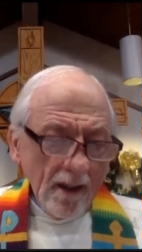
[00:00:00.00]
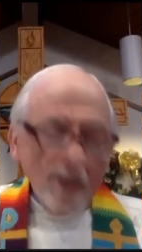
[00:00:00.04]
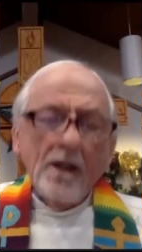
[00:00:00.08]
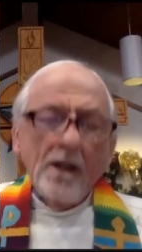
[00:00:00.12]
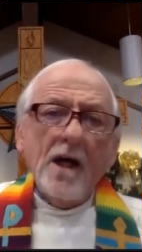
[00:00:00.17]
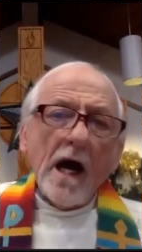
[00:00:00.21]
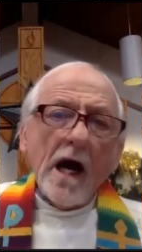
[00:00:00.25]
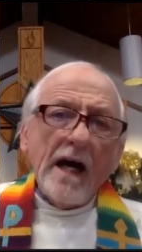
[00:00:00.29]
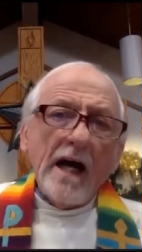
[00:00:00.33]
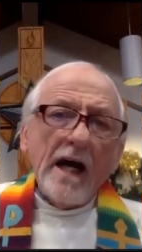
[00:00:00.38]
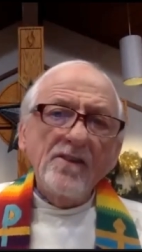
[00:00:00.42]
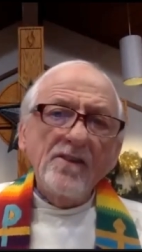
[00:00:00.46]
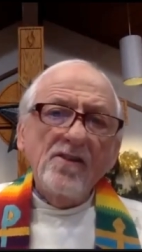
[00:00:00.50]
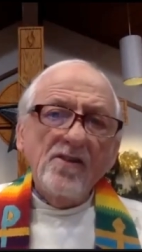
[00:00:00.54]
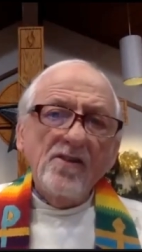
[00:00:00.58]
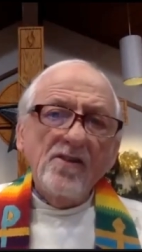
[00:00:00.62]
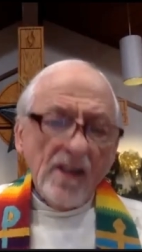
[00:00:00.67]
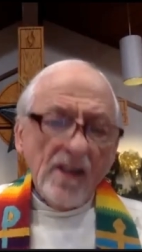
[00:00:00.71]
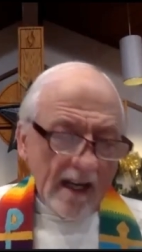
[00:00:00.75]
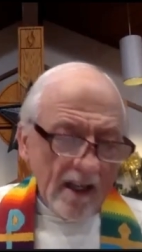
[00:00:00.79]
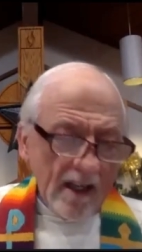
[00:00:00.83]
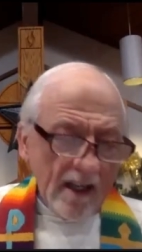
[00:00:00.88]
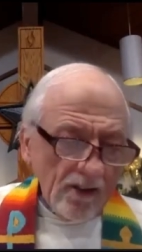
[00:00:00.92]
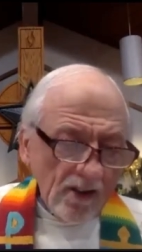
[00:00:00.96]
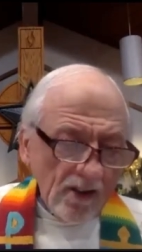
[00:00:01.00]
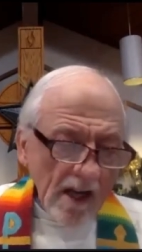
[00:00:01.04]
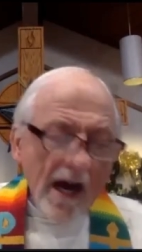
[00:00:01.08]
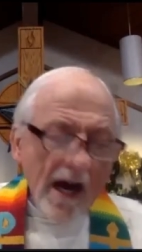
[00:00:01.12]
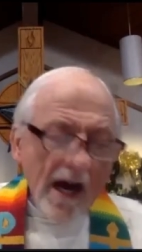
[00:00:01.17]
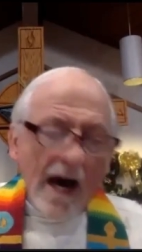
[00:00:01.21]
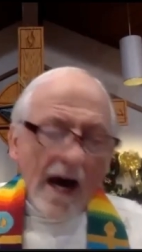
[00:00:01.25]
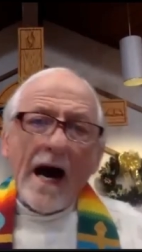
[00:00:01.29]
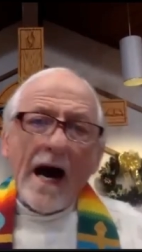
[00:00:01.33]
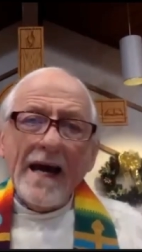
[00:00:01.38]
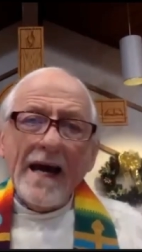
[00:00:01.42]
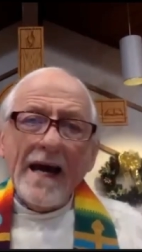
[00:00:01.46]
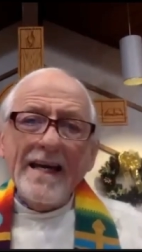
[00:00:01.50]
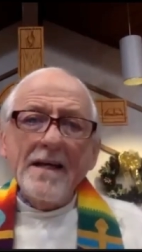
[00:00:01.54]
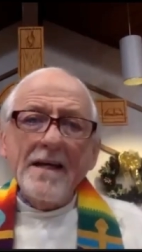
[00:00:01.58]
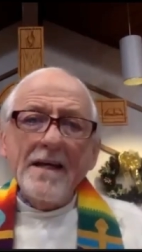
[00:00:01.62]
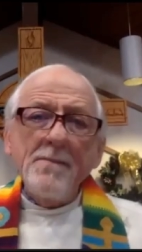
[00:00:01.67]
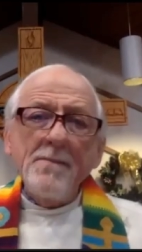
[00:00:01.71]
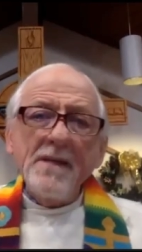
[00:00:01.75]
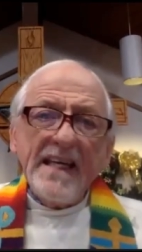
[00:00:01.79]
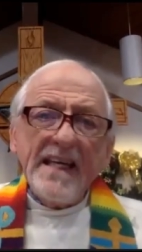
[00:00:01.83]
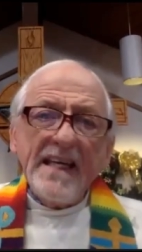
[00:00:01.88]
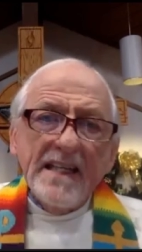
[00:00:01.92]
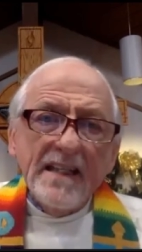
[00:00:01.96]
God says, I
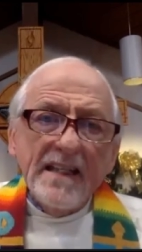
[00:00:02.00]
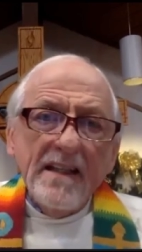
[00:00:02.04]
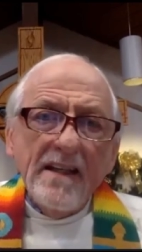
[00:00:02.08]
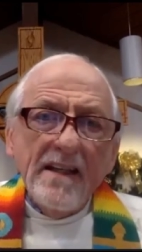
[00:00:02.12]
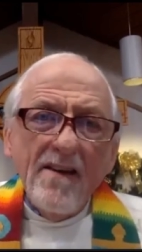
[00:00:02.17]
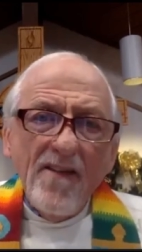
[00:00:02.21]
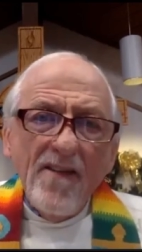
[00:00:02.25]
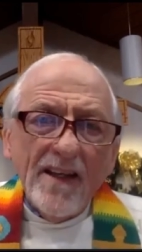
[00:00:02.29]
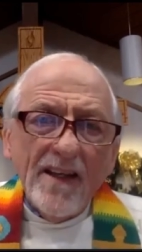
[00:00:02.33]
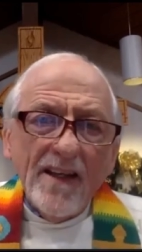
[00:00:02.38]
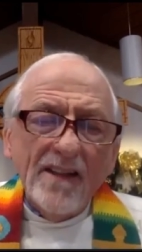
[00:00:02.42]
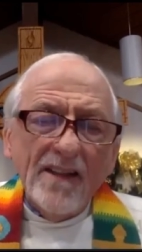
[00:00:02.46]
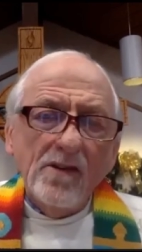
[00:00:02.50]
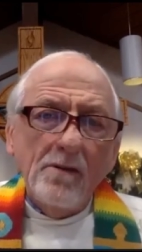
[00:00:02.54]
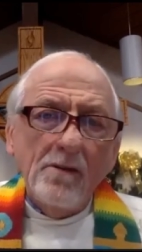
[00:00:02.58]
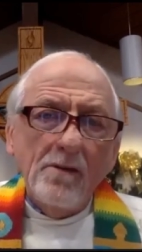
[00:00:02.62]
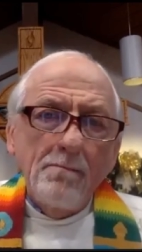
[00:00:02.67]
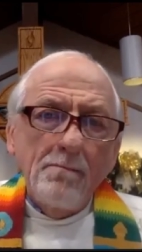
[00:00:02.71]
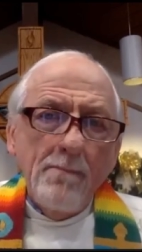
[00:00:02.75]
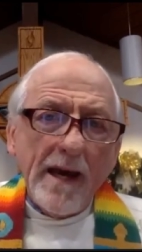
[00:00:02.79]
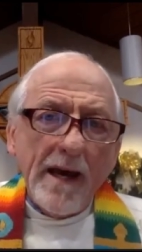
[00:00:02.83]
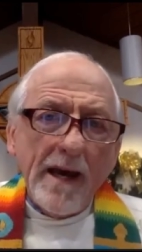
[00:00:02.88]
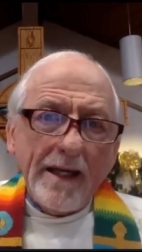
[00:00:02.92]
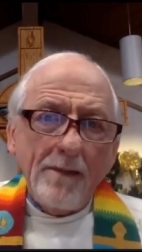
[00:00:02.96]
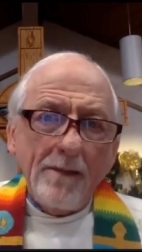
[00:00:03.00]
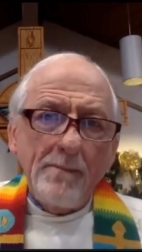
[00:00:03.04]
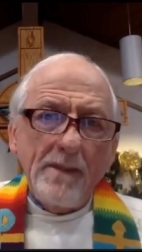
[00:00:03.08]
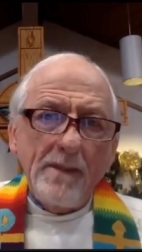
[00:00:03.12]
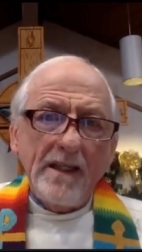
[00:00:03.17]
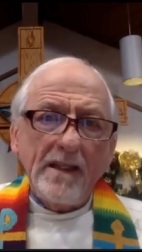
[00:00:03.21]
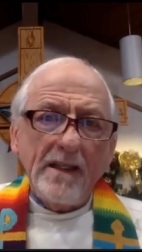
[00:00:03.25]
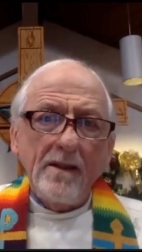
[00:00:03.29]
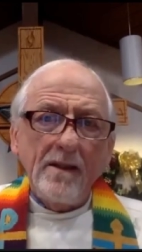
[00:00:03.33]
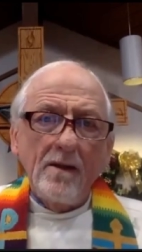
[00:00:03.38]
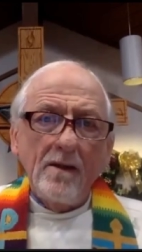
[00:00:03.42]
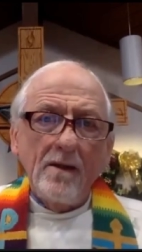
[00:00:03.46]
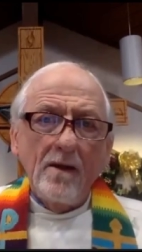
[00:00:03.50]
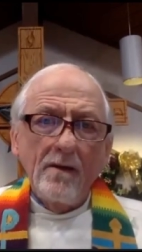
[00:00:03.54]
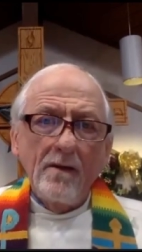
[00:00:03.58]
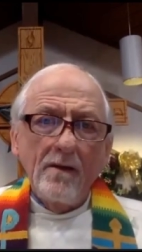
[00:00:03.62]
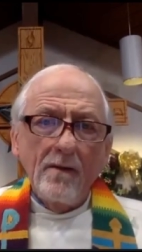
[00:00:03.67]
am in this baby